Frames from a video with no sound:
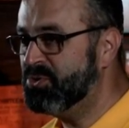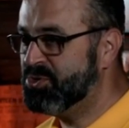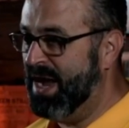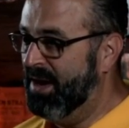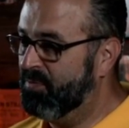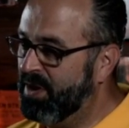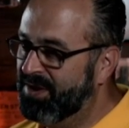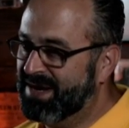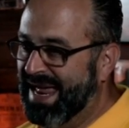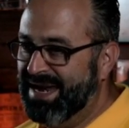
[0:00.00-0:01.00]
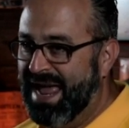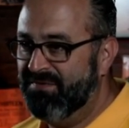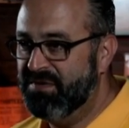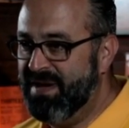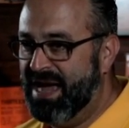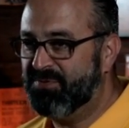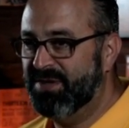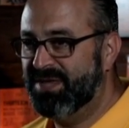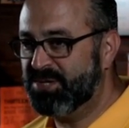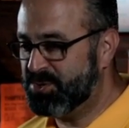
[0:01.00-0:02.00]
Trap. We are glad to have you back with
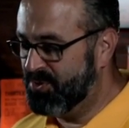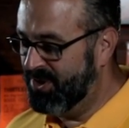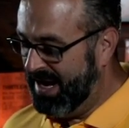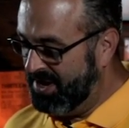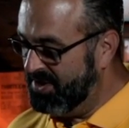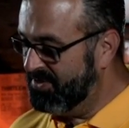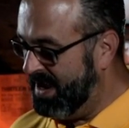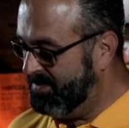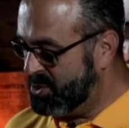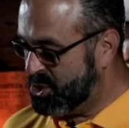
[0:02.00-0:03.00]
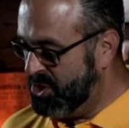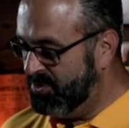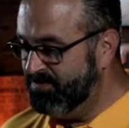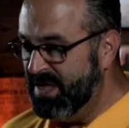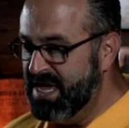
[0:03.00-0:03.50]
us for another episode,